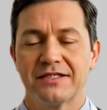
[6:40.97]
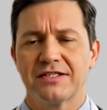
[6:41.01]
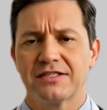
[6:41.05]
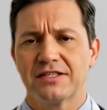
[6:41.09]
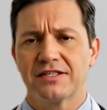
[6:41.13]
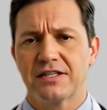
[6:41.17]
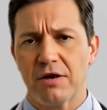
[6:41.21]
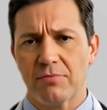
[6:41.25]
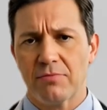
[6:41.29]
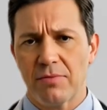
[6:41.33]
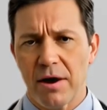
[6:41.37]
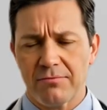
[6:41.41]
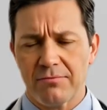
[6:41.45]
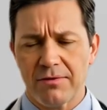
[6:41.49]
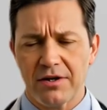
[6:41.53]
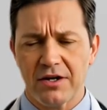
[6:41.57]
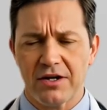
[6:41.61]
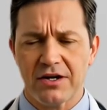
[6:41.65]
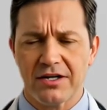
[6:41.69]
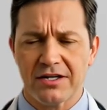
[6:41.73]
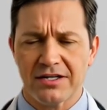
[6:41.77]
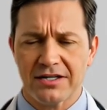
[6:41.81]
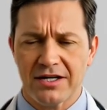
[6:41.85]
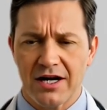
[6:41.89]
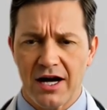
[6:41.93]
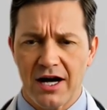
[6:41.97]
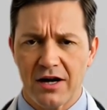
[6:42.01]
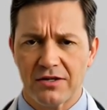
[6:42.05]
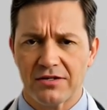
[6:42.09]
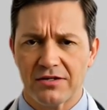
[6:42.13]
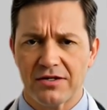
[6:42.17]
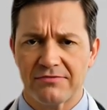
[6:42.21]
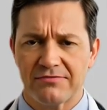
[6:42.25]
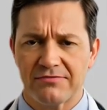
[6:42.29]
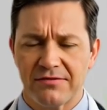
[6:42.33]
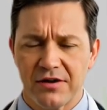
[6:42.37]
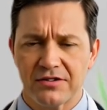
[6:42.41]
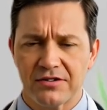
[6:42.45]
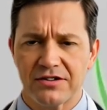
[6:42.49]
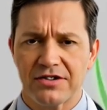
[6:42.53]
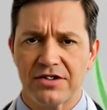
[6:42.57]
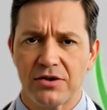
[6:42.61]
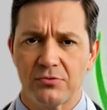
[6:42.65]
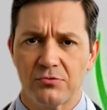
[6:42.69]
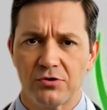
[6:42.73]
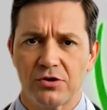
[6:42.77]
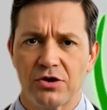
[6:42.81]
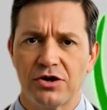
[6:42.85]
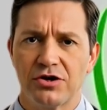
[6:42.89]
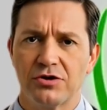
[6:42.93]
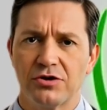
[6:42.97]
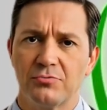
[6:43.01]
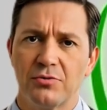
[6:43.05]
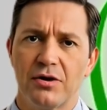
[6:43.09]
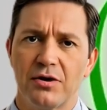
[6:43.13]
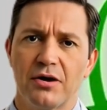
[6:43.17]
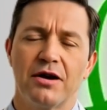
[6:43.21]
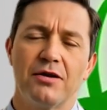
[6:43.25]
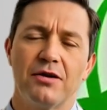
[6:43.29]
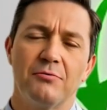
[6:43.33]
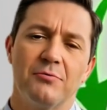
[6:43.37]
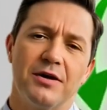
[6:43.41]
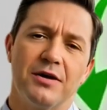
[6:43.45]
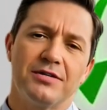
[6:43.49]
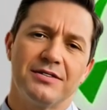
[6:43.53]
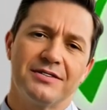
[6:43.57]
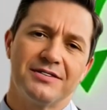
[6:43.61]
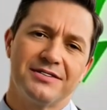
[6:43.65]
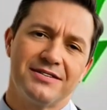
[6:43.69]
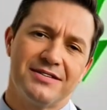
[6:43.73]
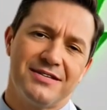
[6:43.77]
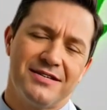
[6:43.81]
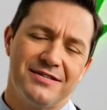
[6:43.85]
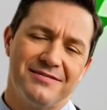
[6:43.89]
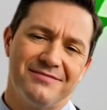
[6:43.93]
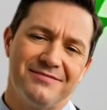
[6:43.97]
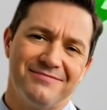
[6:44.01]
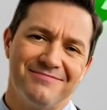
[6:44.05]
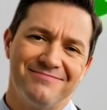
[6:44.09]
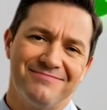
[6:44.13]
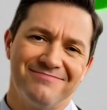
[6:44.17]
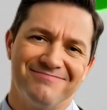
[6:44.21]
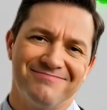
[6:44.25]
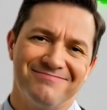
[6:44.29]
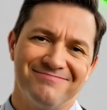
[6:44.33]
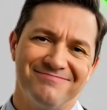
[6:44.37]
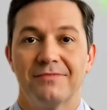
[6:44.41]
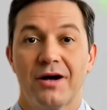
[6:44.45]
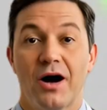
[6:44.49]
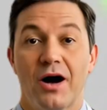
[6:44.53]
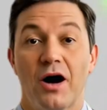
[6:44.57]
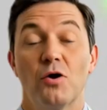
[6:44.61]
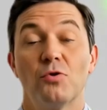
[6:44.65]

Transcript: can prevent these mistakes. In the next scenes,